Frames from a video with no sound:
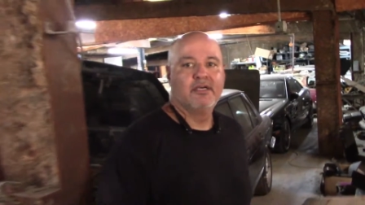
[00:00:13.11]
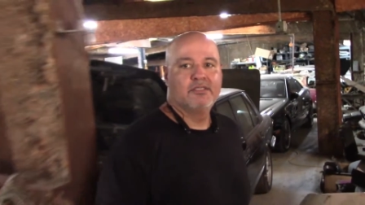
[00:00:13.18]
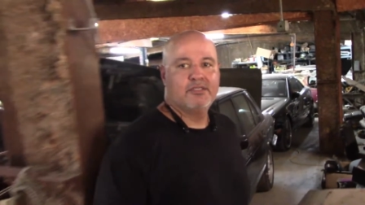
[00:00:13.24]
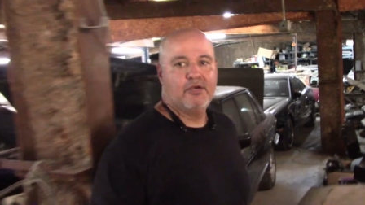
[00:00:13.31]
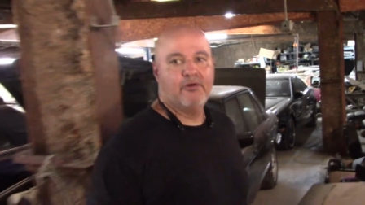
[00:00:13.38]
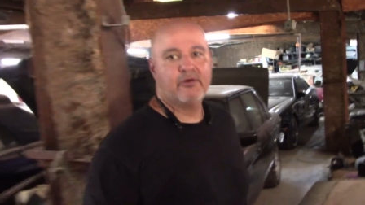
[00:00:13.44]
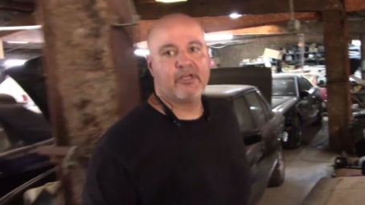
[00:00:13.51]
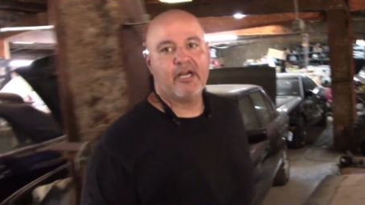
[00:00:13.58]

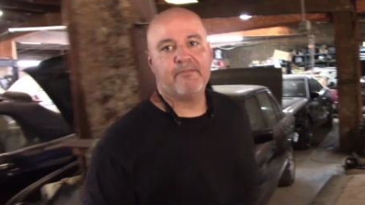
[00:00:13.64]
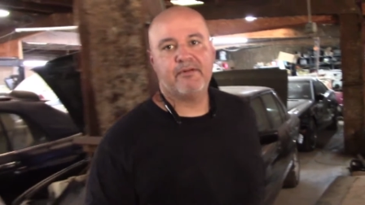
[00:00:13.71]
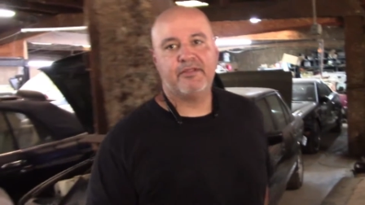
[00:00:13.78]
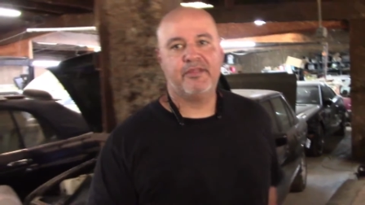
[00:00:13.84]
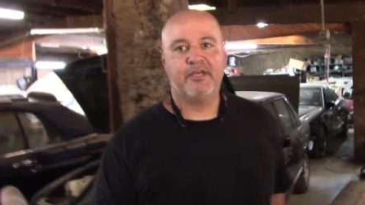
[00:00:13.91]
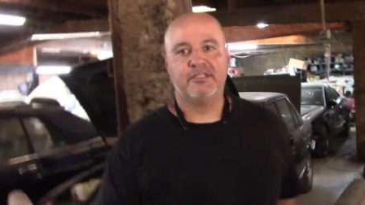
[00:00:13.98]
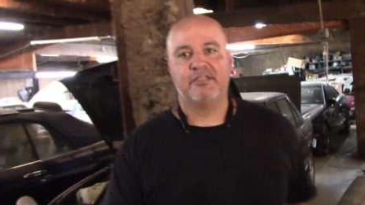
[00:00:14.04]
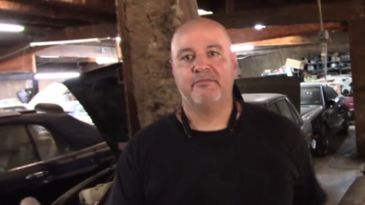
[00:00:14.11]
So a couple
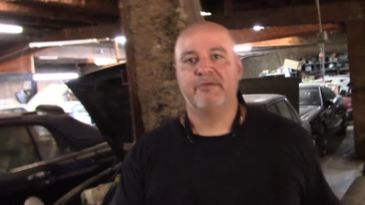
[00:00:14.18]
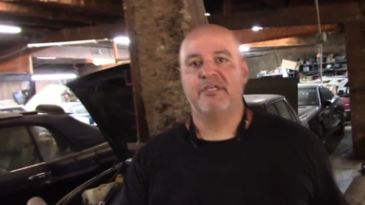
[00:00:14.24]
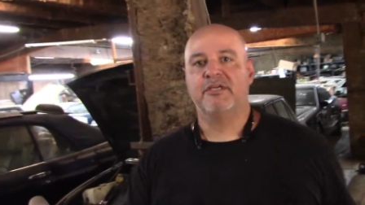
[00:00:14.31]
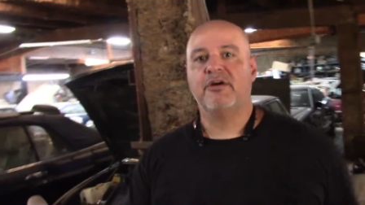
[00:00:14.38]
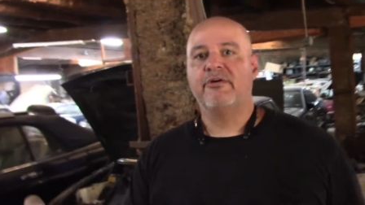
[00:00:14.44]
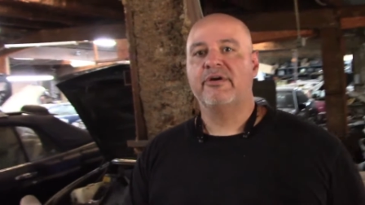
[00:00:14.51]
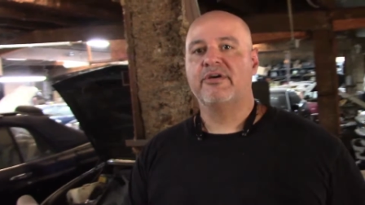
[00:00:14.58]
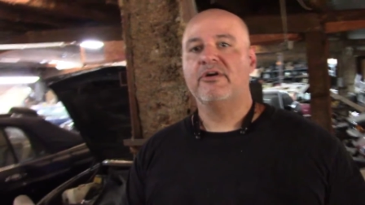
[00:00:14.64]
of things that have been
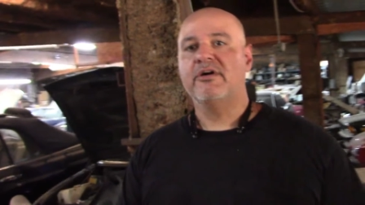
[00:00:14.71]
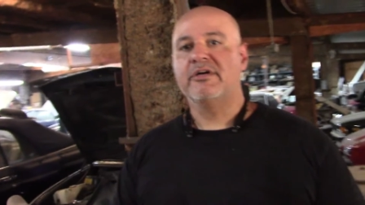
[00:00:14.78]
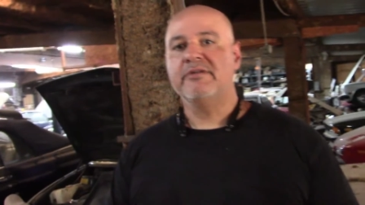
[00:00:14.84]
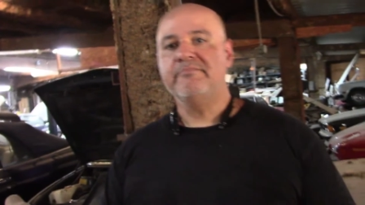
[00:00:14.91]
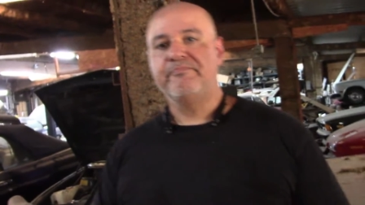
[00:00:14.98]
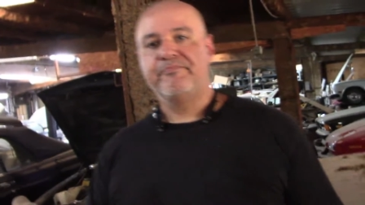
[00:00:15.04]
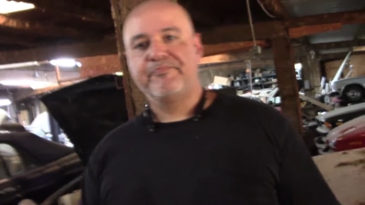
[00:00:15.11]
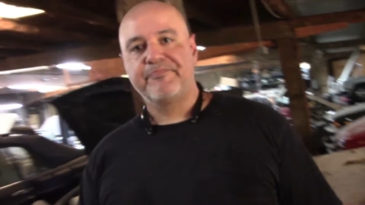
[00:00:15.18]
going on.
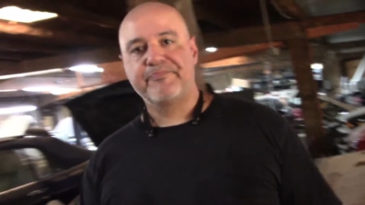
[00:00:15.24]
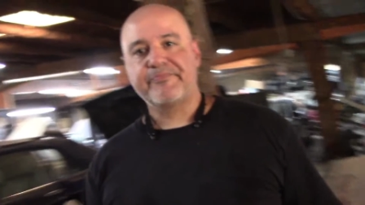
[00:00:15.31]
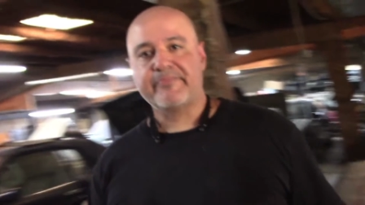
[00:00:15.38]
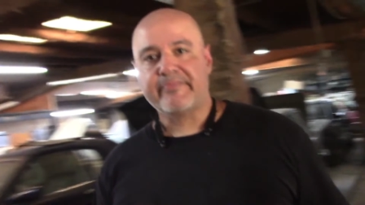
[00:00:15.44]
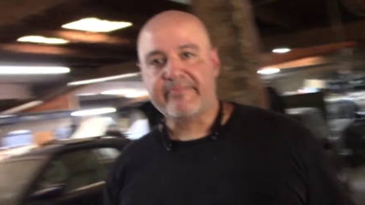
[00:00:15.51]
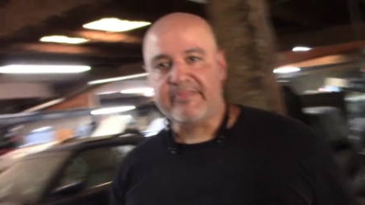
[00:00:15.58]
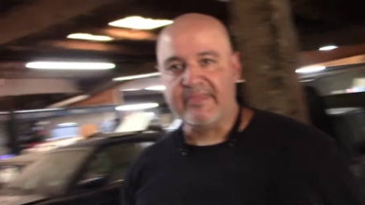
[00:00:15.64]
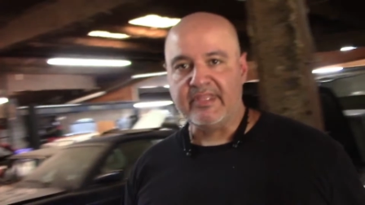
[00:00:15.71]

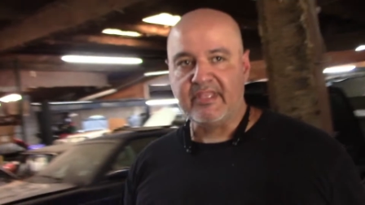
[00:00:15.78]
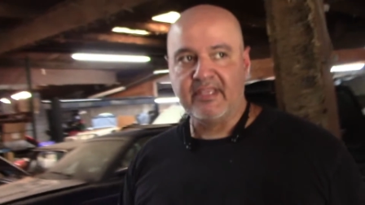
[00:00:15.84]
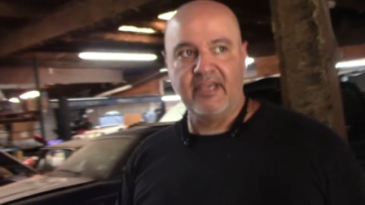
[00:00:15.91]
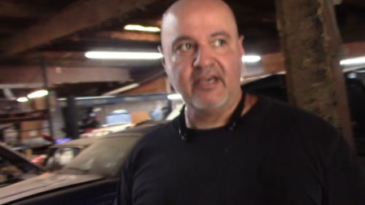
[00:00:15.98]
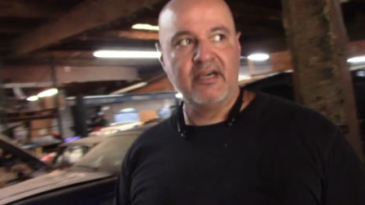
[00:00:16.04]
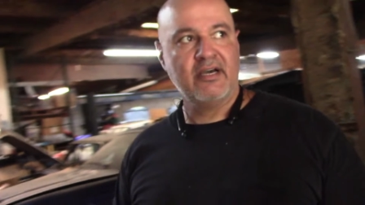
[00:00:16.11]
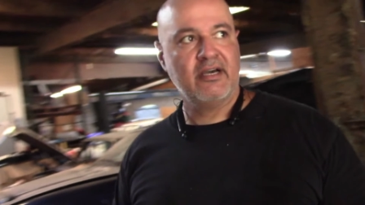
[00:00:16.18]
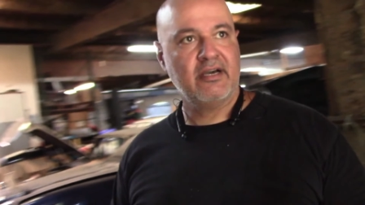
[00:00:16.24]

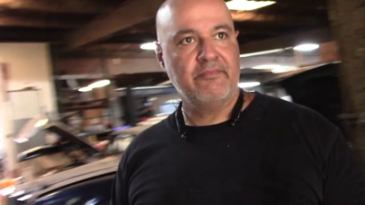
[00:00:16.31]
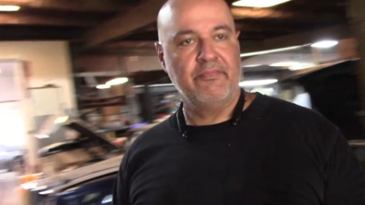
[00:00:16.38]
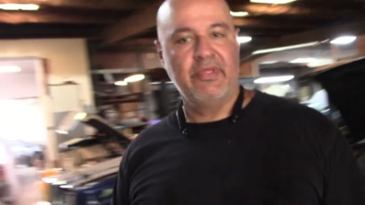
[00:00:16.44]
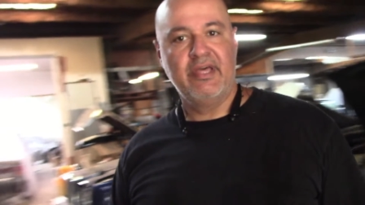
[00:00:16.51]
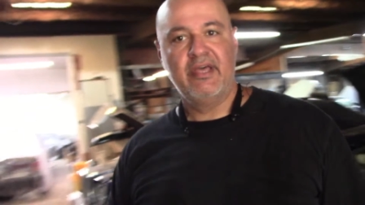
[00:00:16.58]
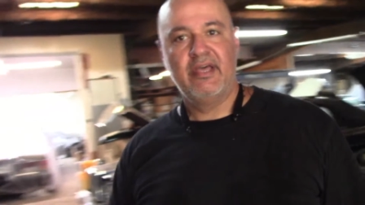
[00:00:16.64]
Um,